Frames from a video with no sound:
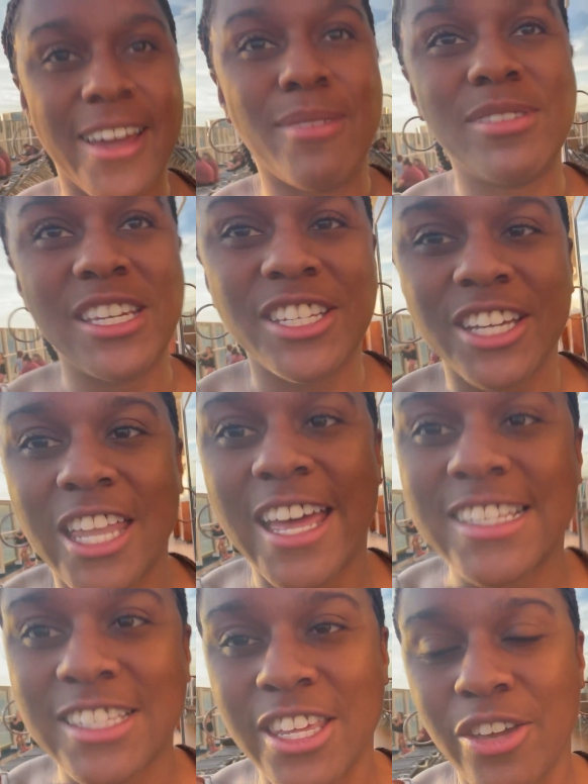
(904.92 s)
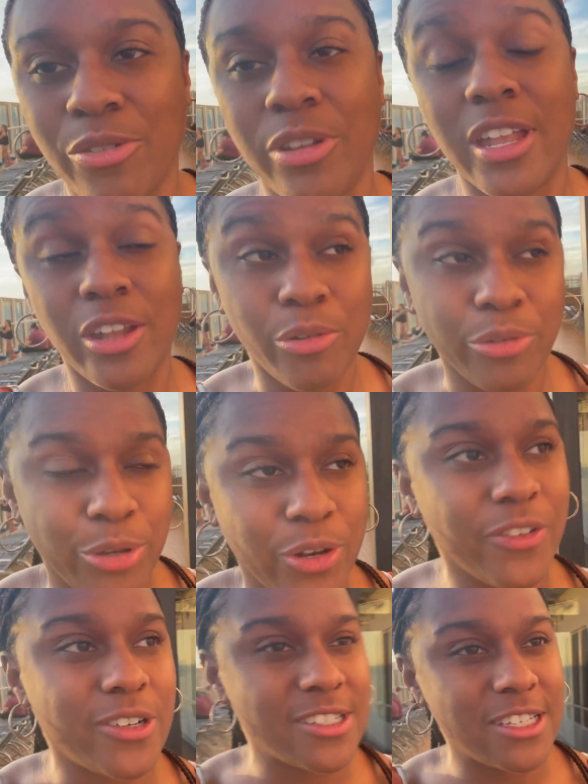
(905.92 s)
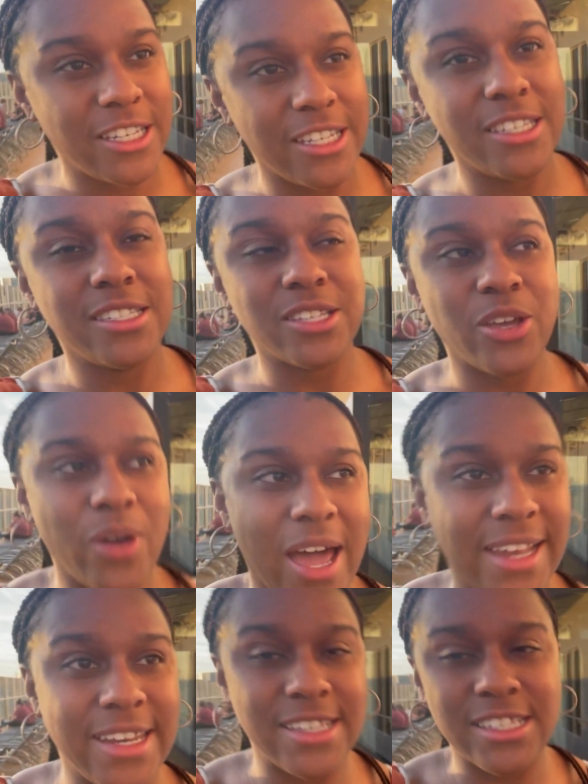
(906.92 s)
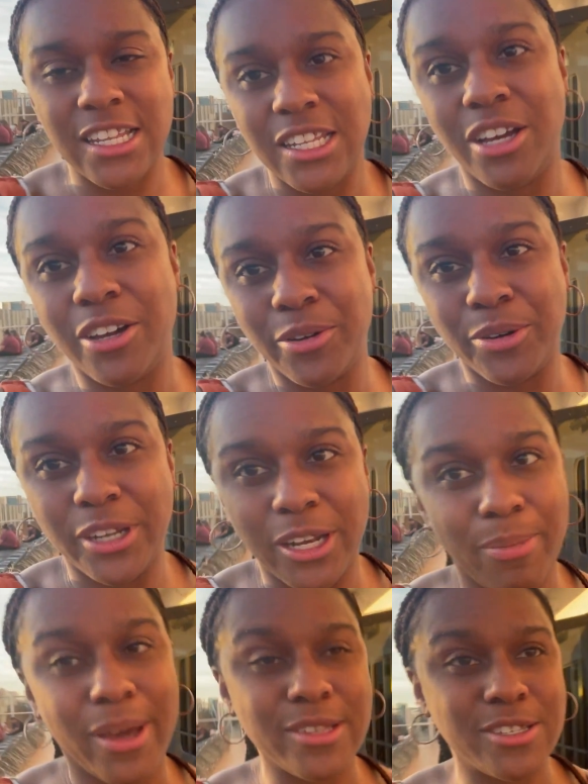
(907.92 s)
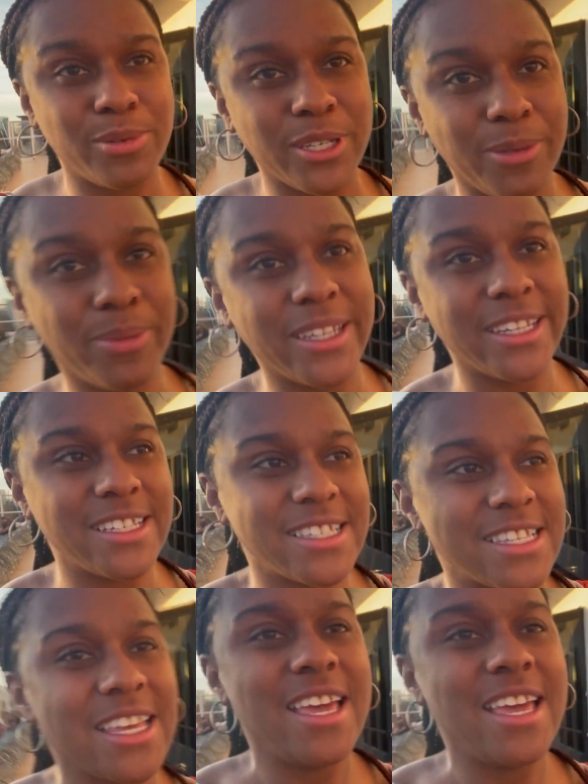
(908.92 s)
teach a class at the local university, so I need to log on in about 20 minutes.